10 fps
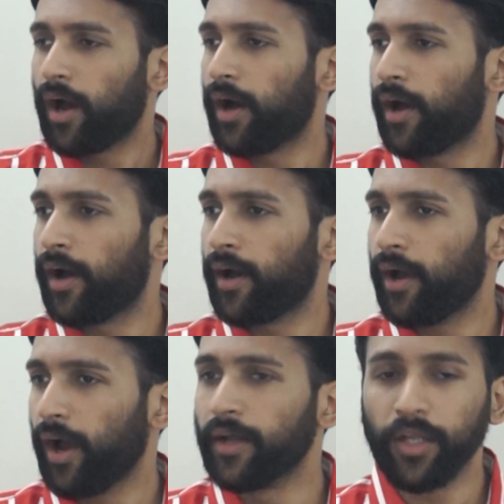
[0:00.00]

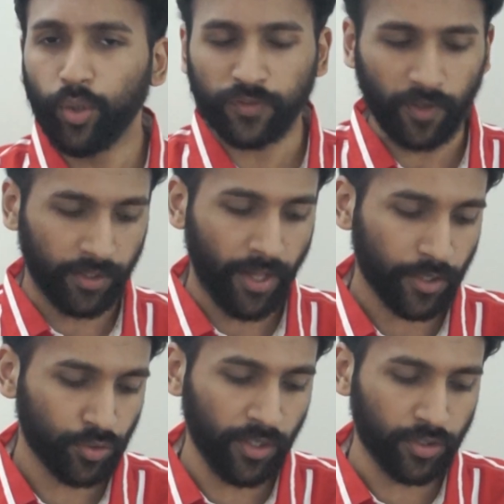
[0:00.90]
a new Sangathi.
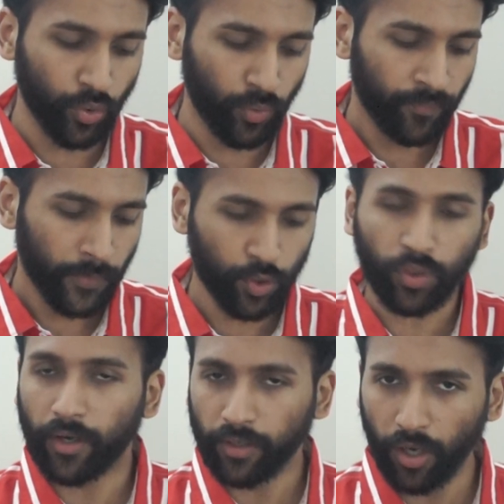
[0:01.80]
Actually, to
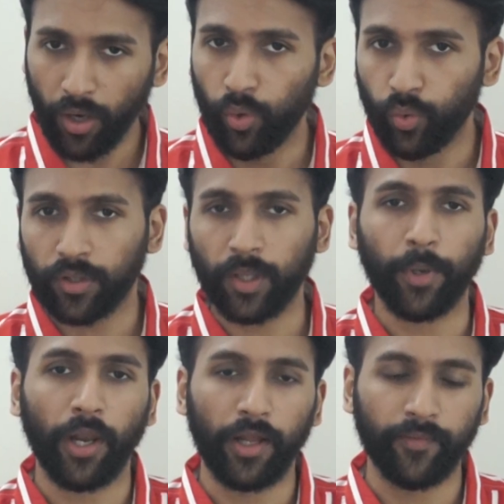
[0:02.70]
conclude the
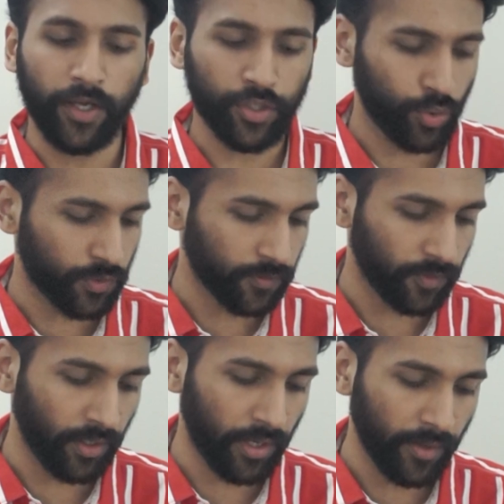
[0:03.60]
Pallavi, you should
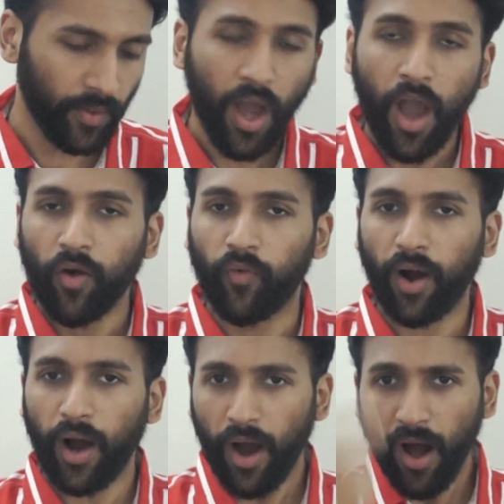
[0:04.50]
sing like
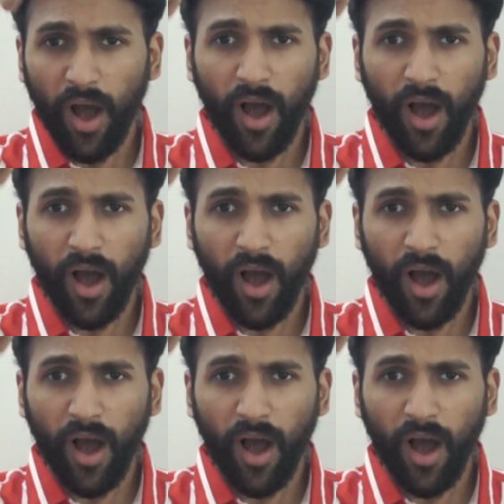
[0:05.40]
Vatapi